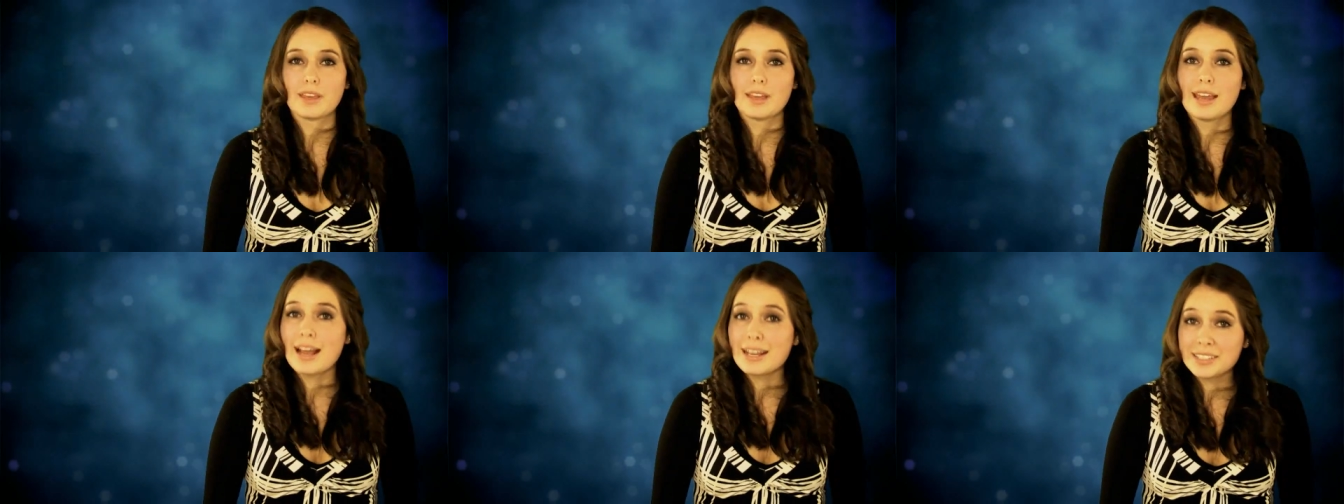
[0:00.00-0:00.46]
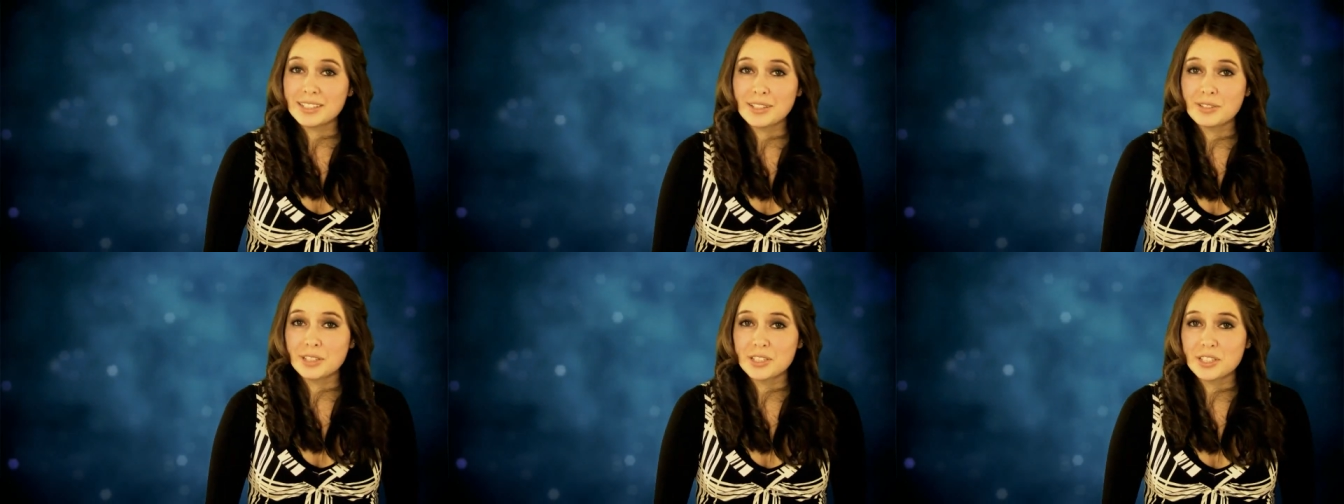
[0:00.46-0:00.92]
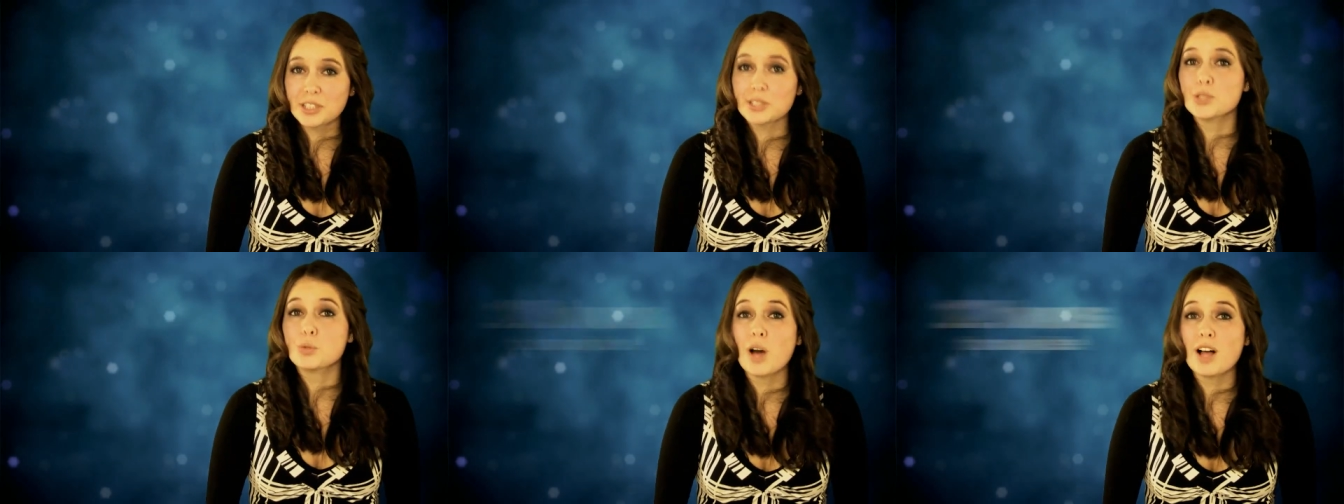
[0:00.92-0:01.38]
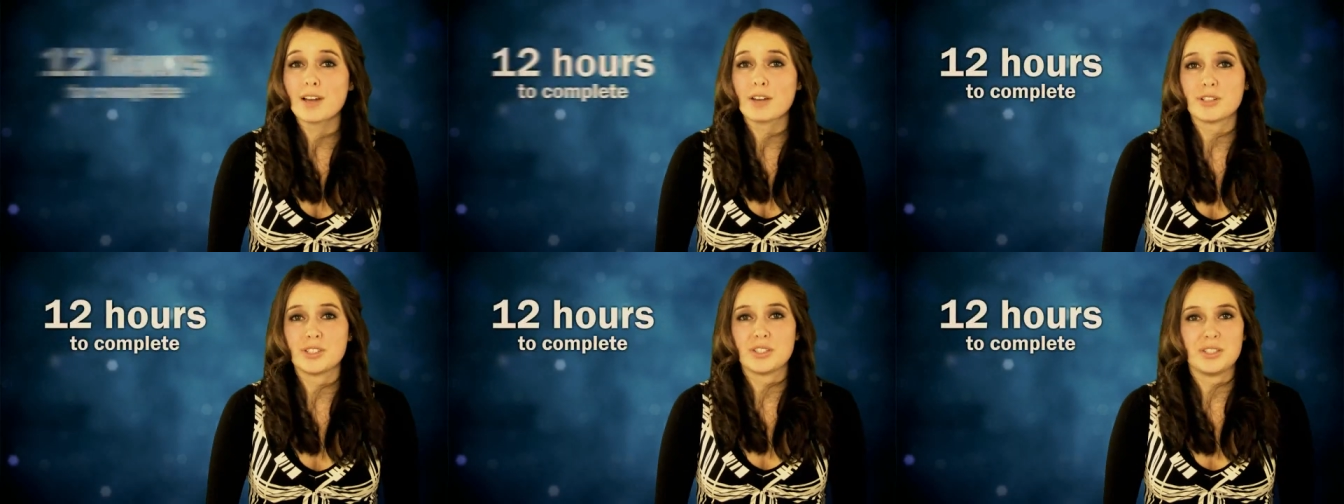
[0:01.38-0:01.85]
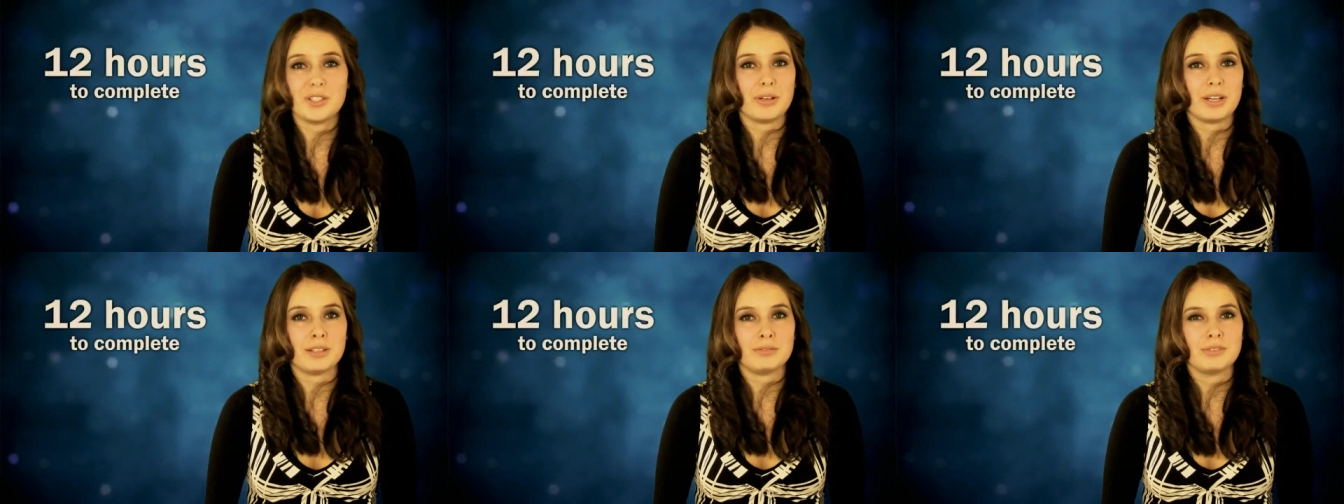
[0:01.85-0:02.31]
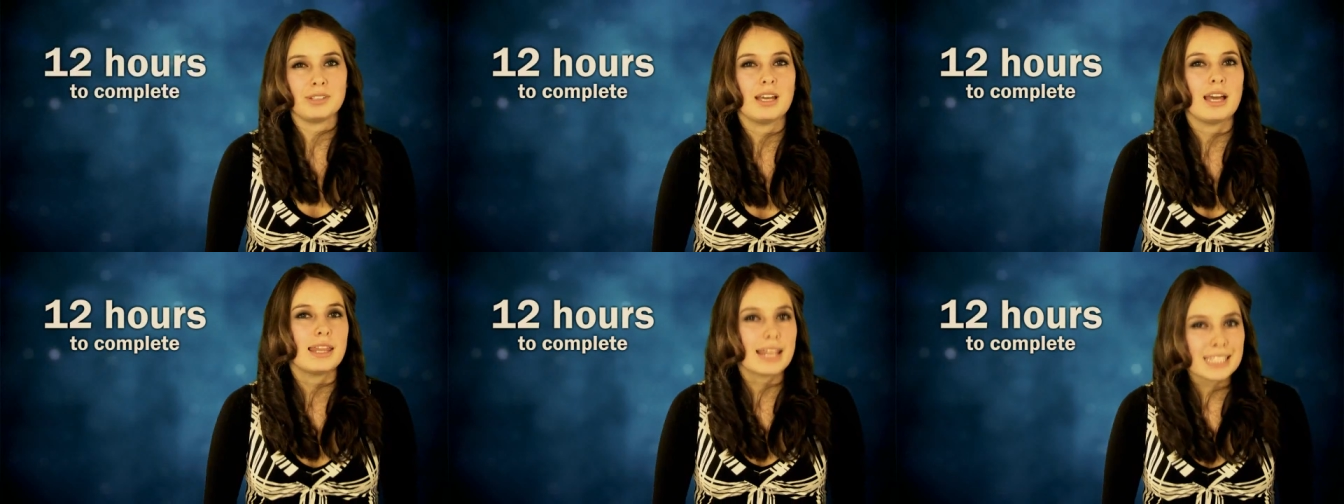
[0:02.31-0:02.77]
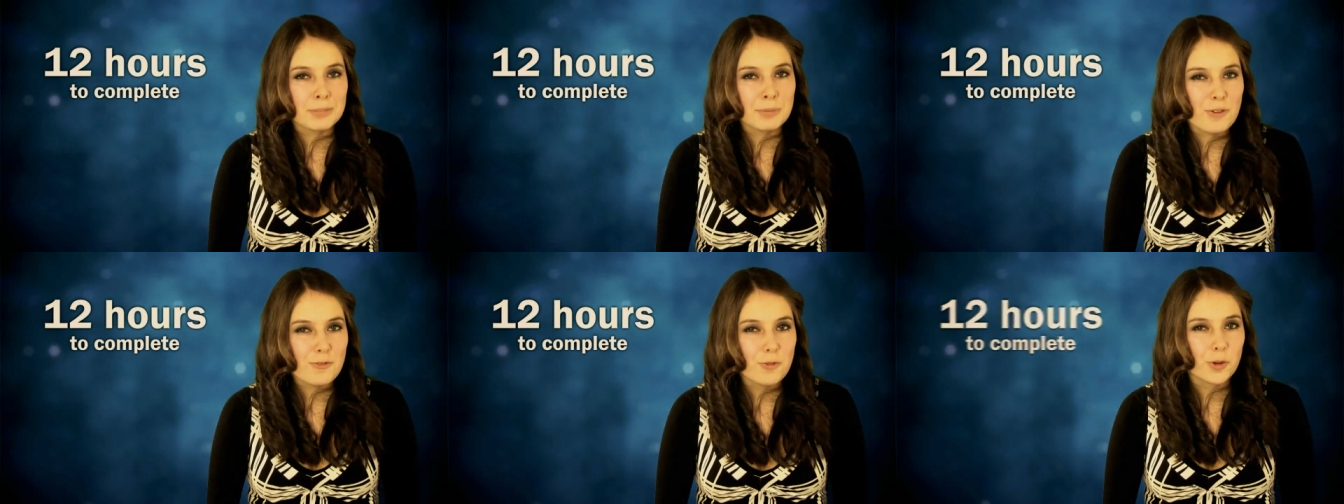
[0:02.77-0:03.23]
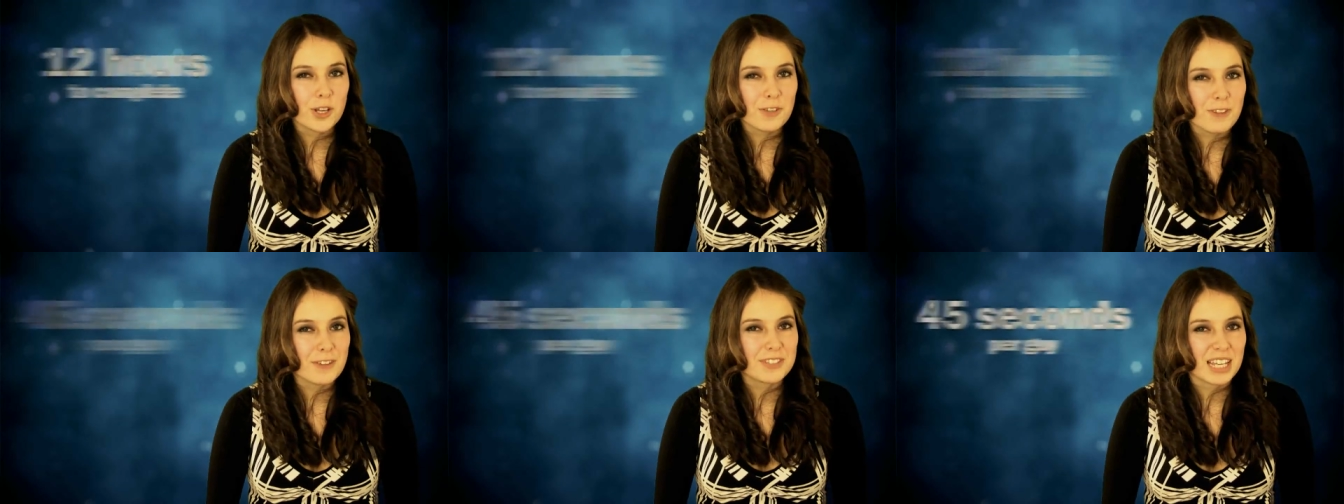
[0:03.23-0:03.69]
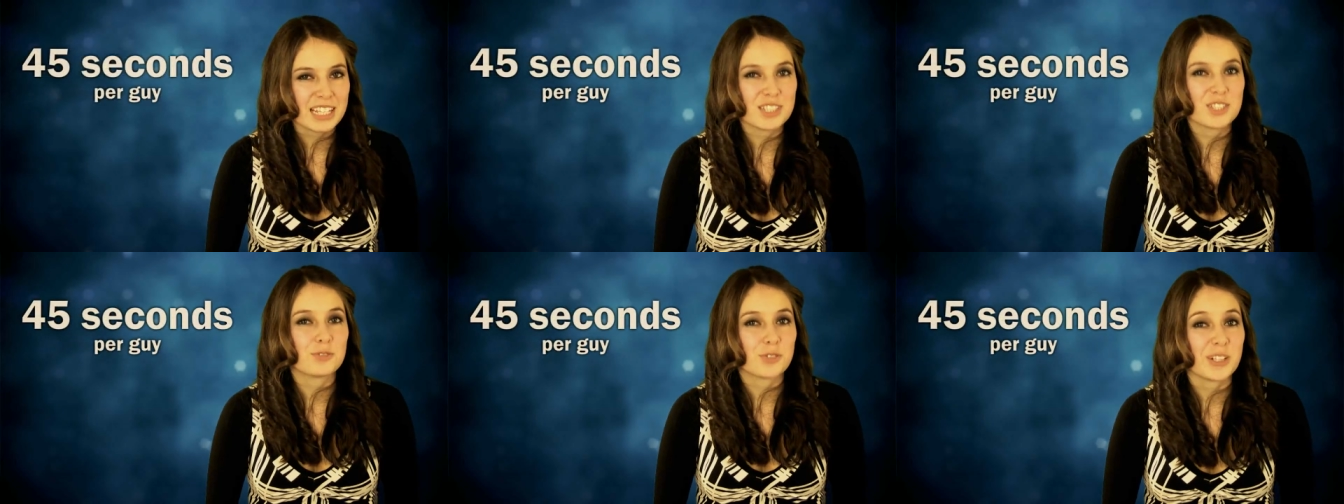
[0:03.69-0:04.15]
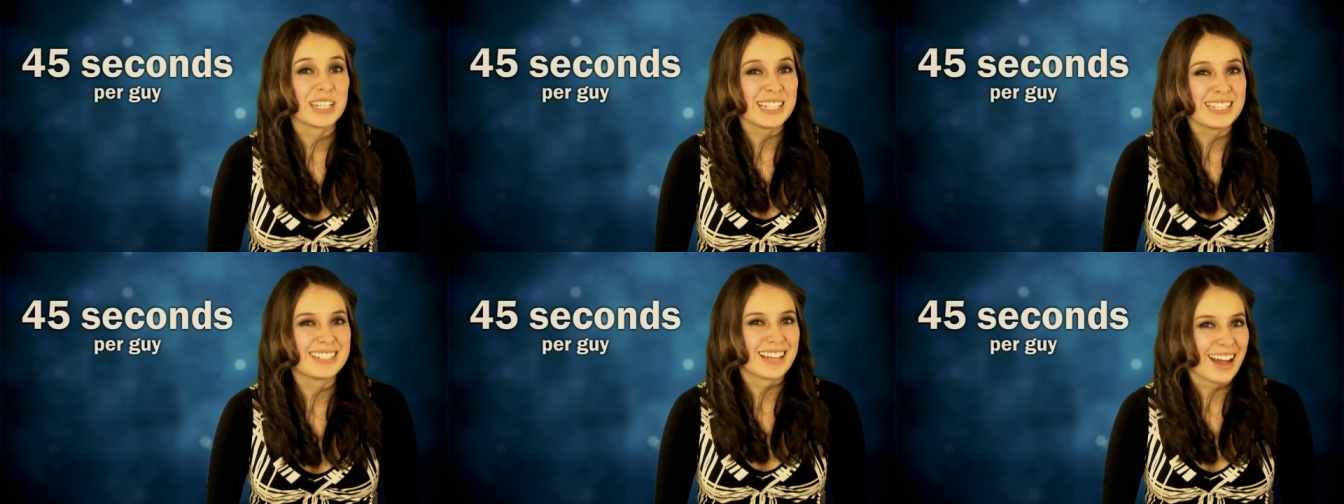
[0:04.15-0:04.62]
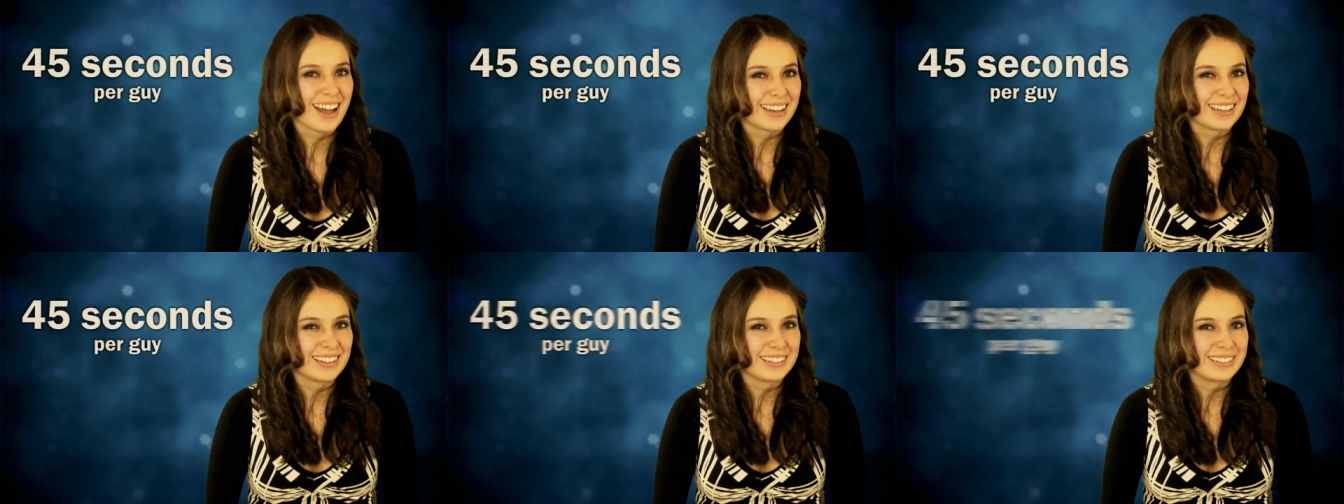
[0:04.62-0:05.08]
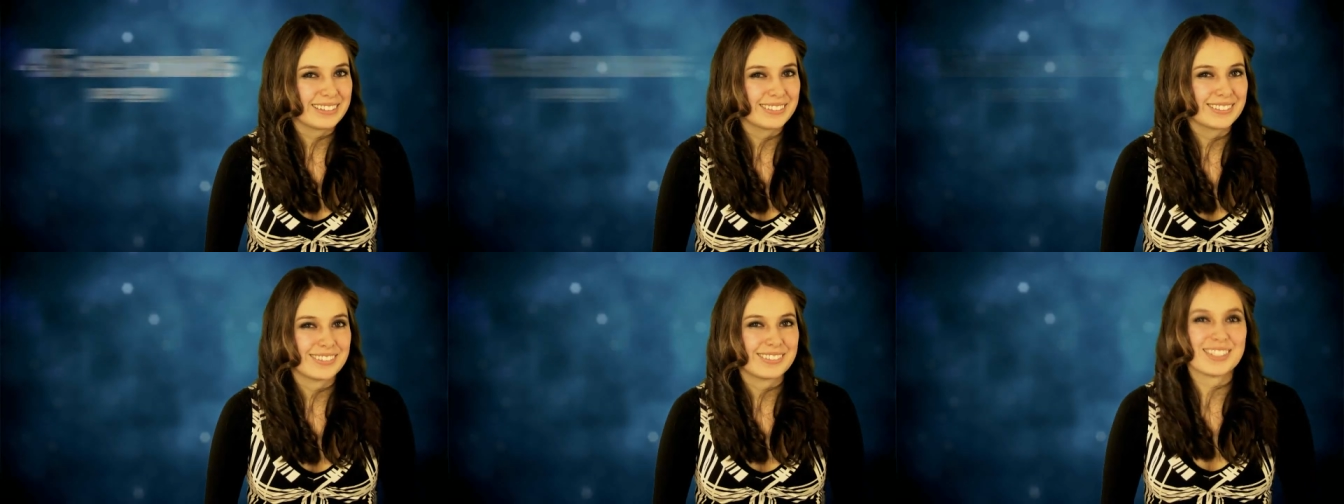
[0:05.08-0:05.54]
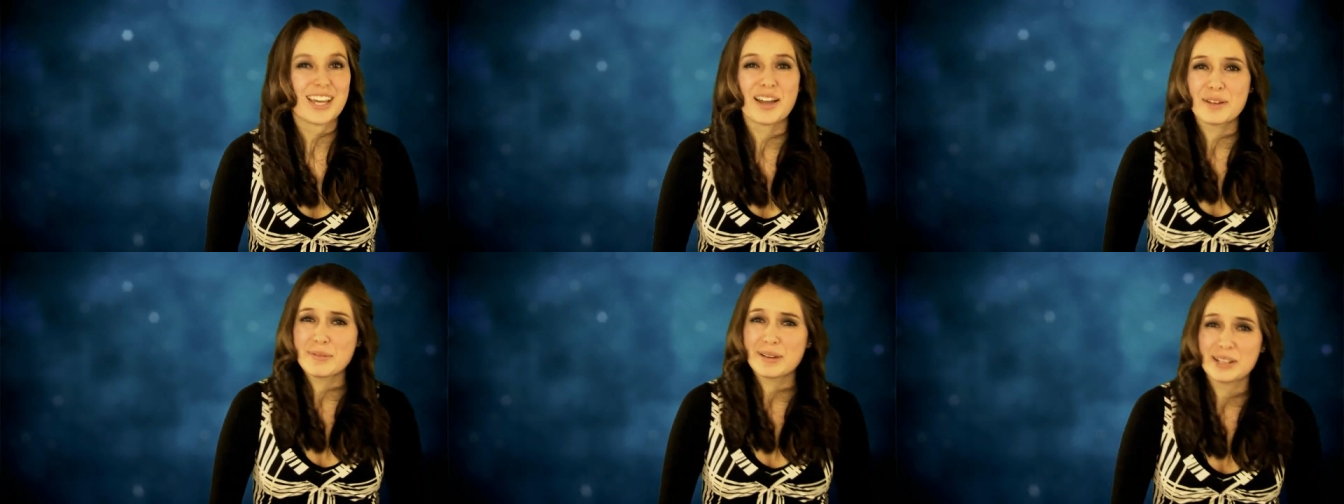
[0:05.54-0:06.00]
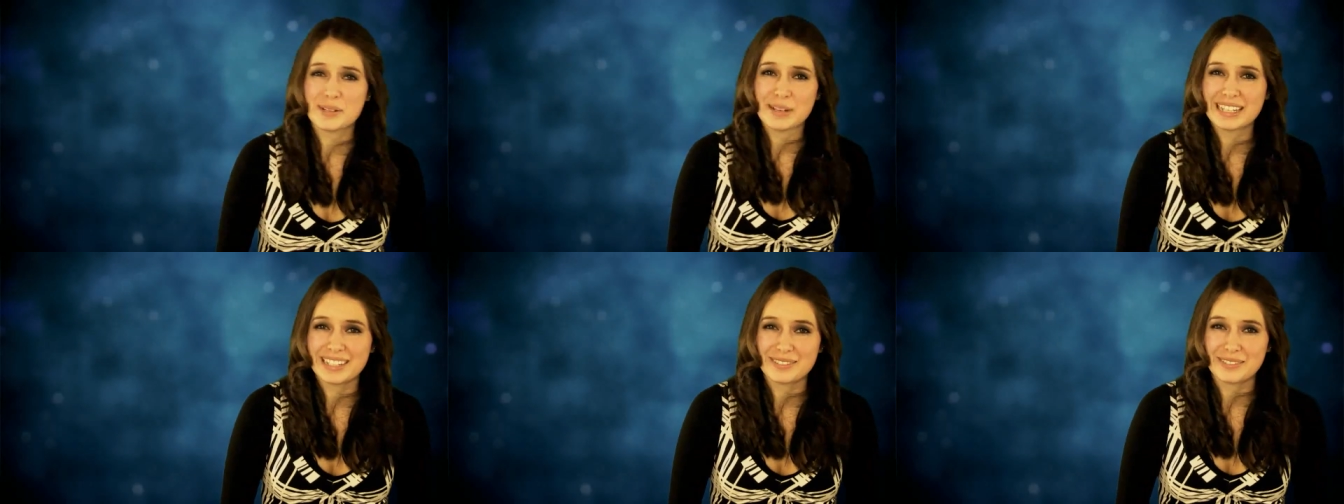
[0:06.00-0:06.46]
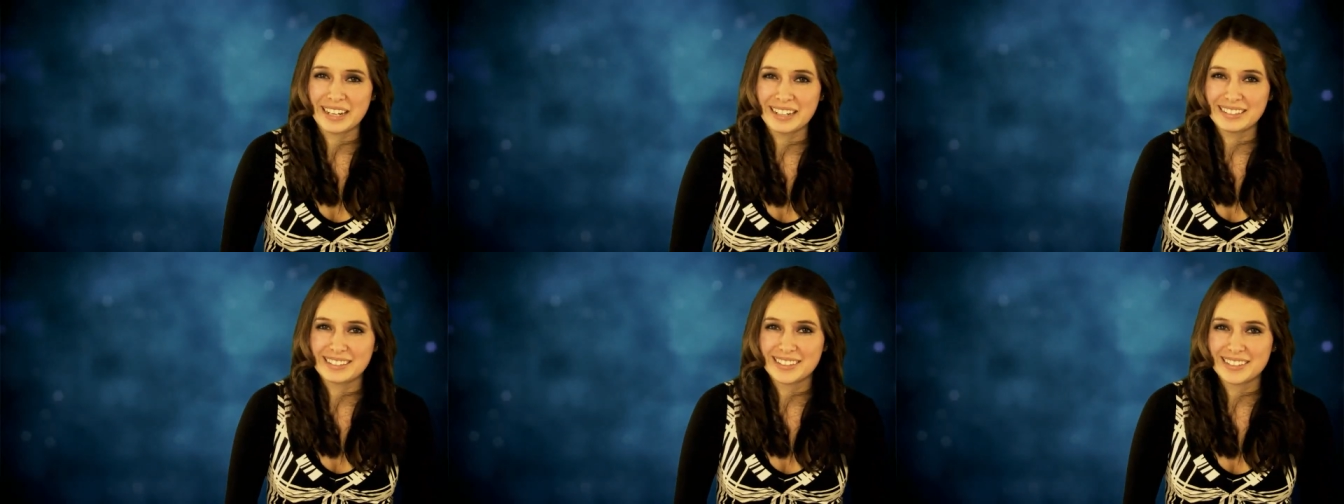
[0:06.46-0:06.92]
It actually only took her 12 hours to do it. That's about 45 seconds for each guy. Talk about a quickie, right?